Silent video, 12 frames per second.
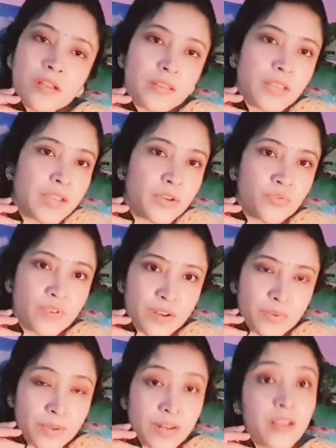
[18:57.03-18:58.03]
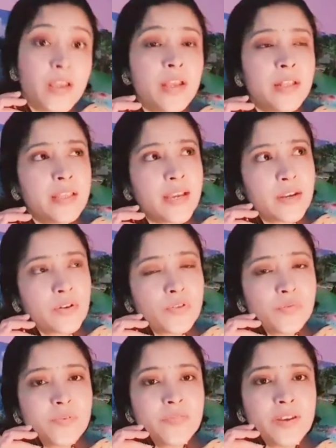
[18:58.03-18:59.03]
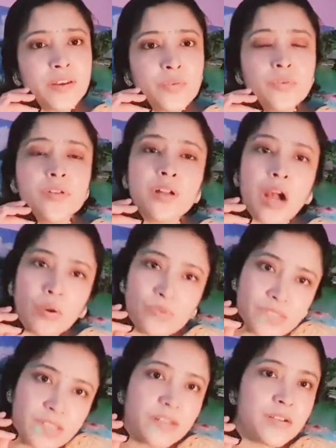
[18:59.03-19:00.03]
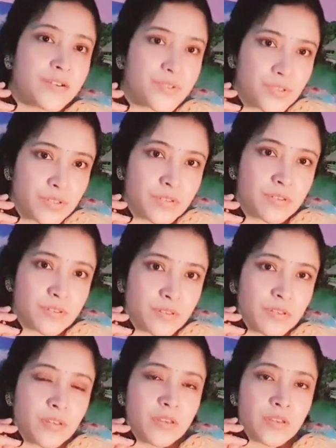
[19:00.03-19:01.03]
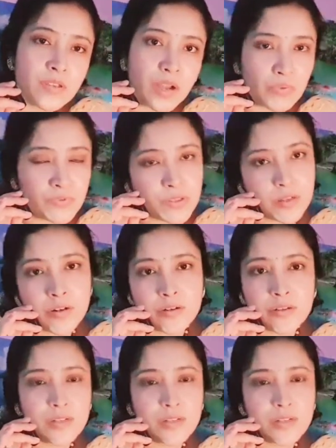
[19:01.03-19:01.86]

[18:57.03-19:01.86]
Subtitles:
They can do very well. They can also be very good counselors and